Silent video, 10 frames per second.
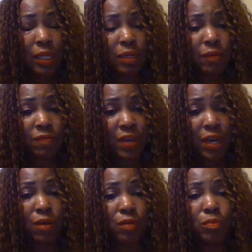he
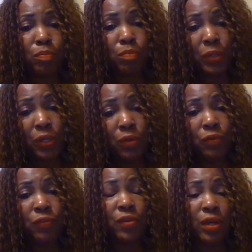found
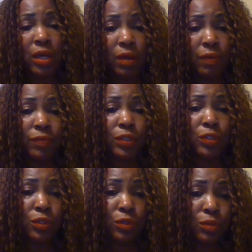both of the
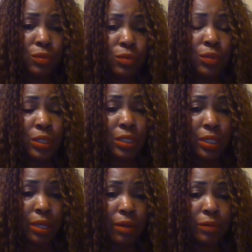two
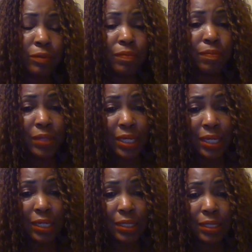young
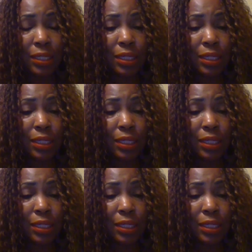men